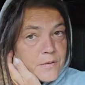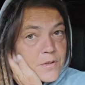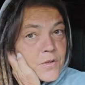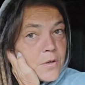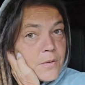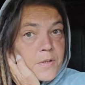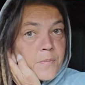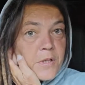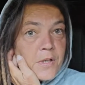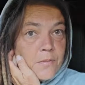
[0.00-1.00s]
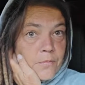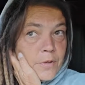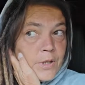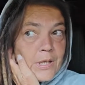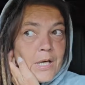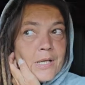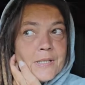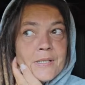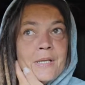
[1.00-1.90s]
So it's been really nice.